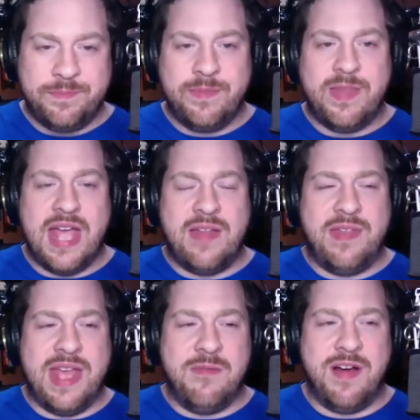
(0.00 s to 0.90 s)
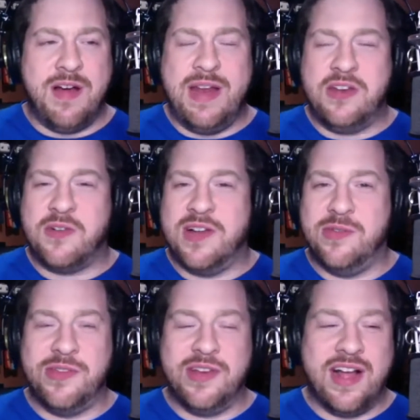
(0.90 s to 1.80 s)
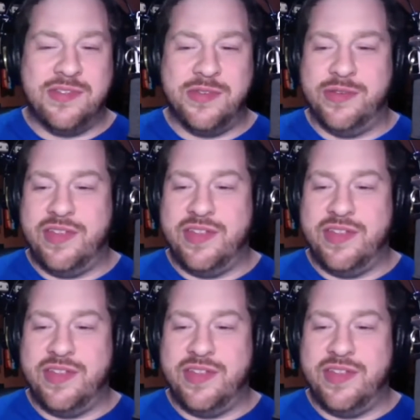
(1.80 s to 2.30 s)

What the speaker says: They had very many translucent consoles.